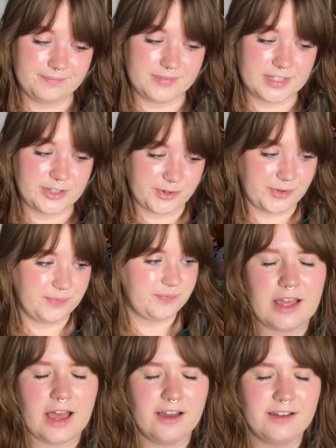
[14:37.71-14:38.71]
so
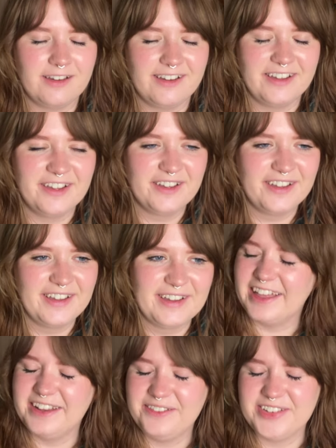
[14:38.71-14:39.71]
I
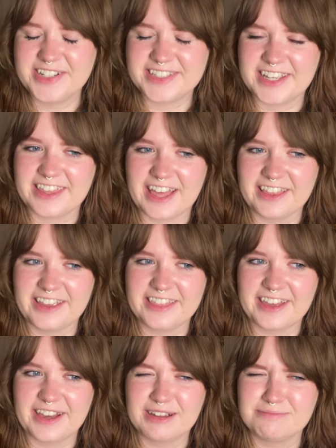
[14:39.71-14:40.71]
didn't mean to say that like
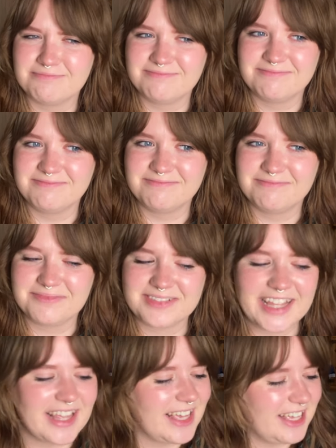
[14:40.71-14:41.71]
that.
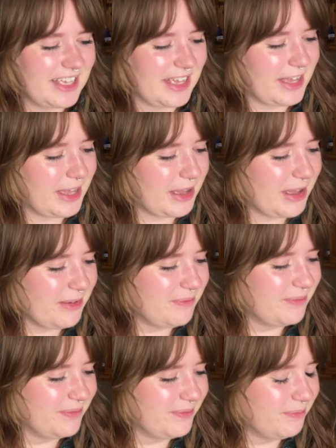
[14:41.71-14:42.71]

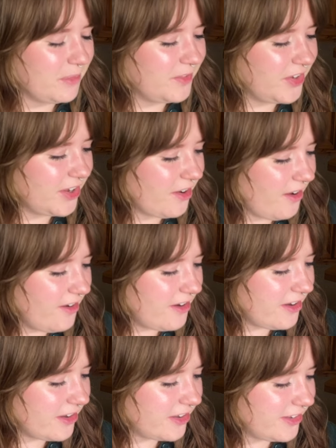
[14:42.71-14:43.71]
Moving
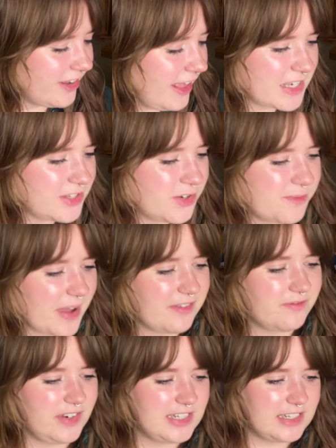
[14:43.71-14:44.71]
on. So
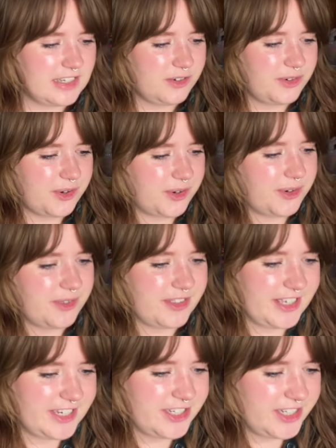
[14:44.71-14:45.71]
my reading goal
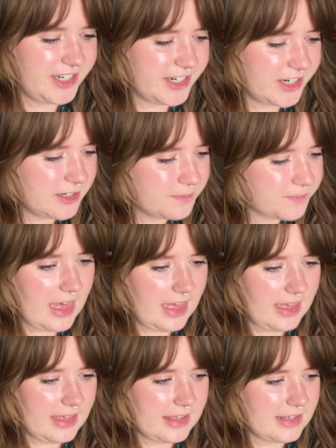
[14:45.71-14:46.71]
this year
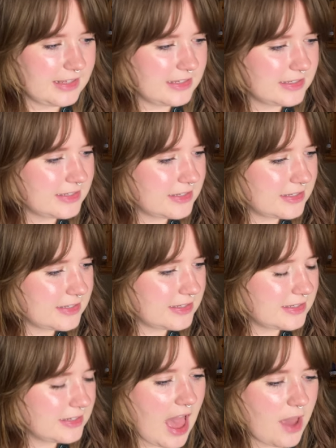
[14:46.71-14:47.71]
is
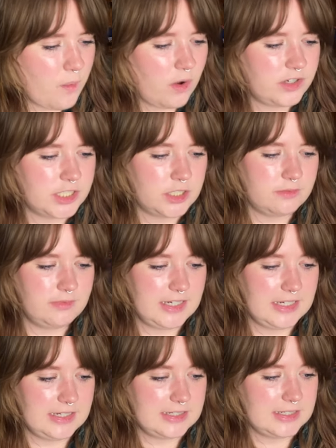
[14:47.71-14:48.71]
I want to
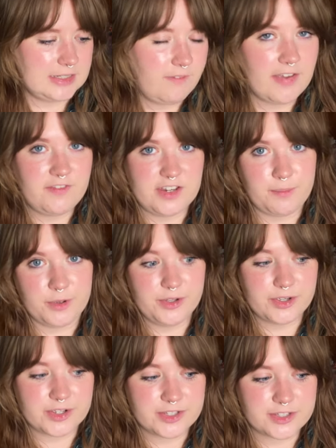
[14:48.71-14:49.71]
read 50
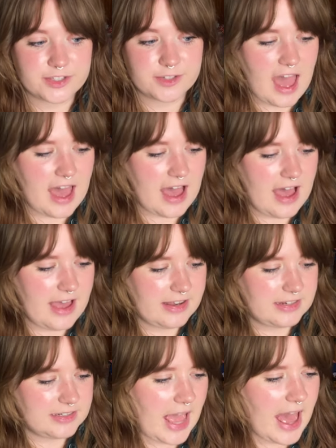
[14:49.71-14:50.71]
books,
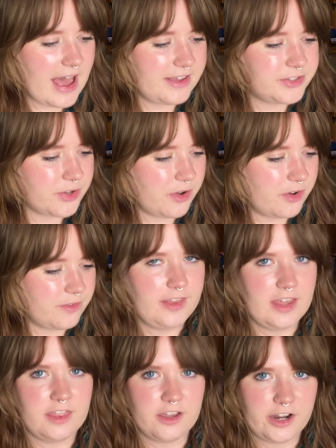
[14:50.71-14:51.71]
and as of
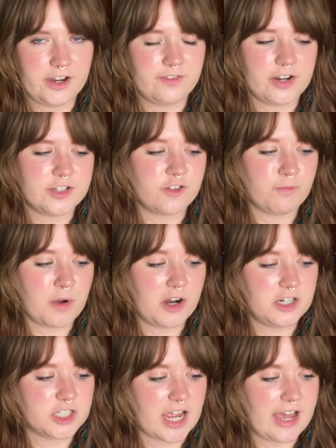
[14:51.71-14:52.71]
the 31st of
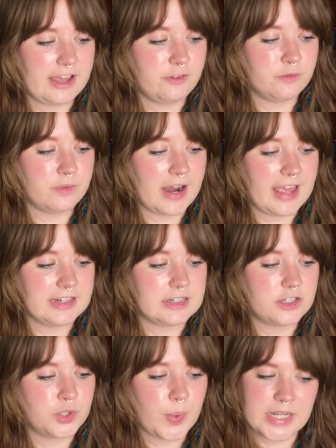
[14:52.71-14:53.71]
March, I read
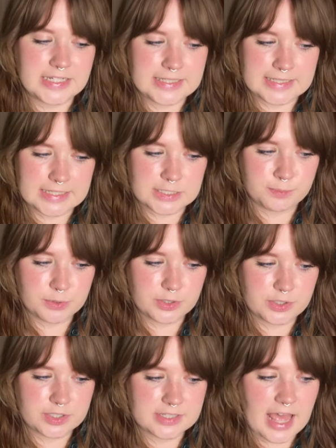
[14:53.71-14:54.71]
26
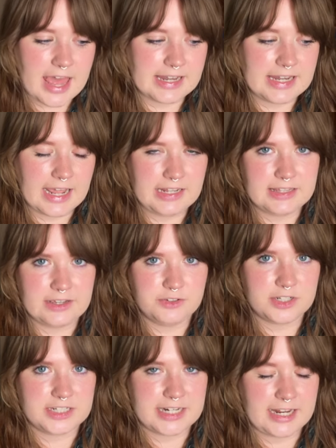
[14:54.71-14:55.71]
books and
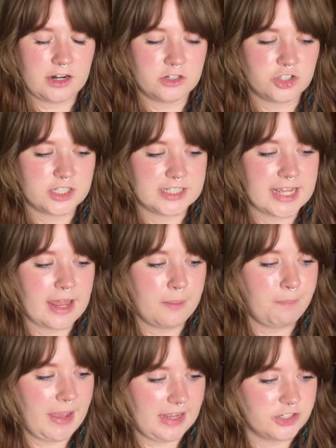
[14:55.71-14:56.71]
9,910
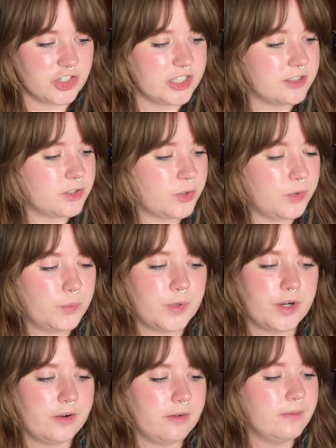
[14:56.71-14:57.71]
pages, so
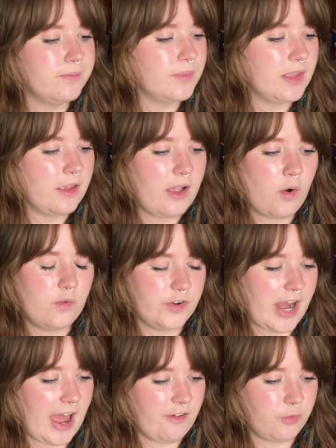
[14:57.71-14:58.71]
we're over
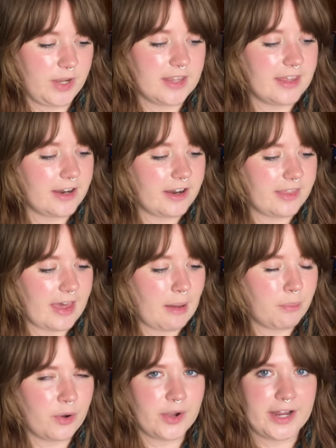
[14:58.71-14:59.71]
halfway there at
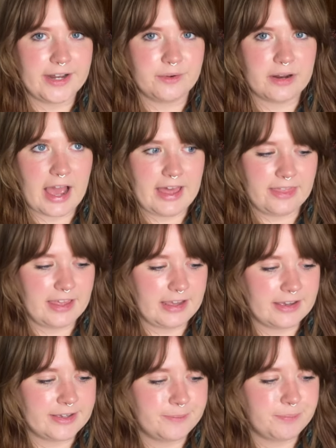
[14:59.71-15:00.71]
that point. I think